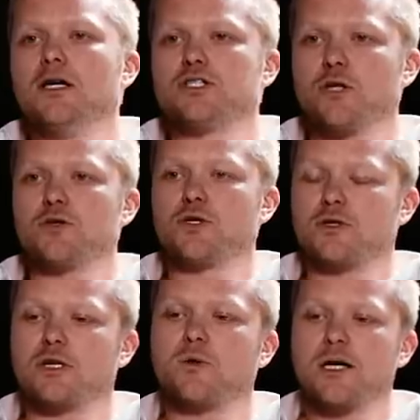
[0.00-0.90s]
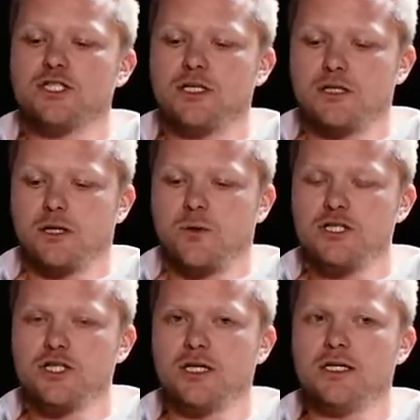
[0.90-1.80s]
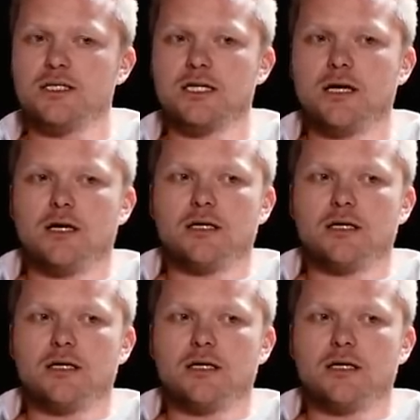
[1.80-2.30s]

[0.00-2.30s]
So so the question the question is,